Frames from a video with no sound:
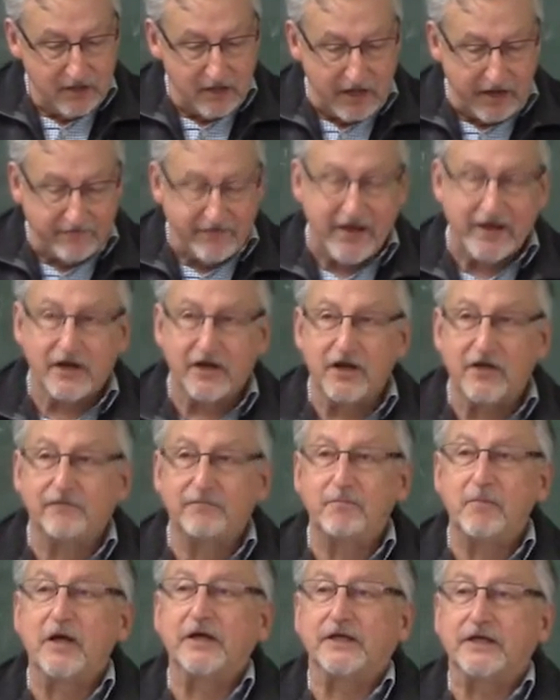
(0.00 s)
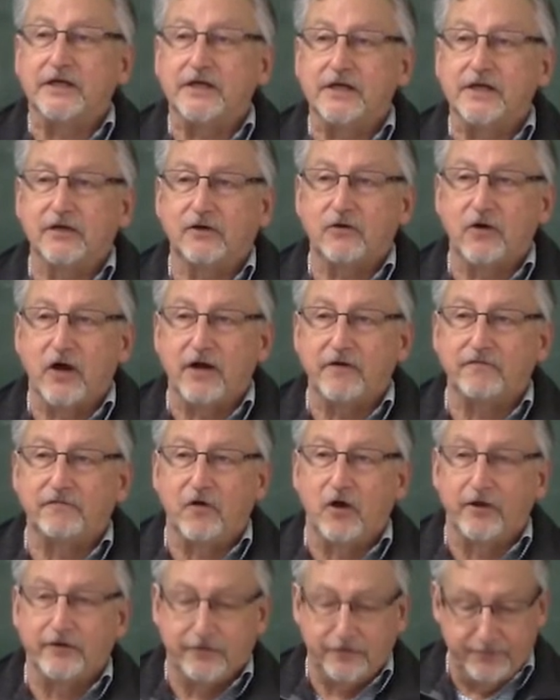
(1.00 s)
"I've had enough monkey," cried
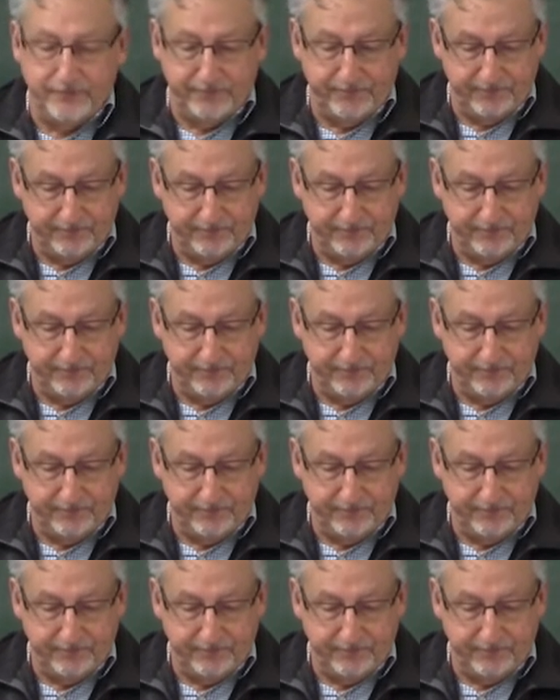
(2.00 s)
father.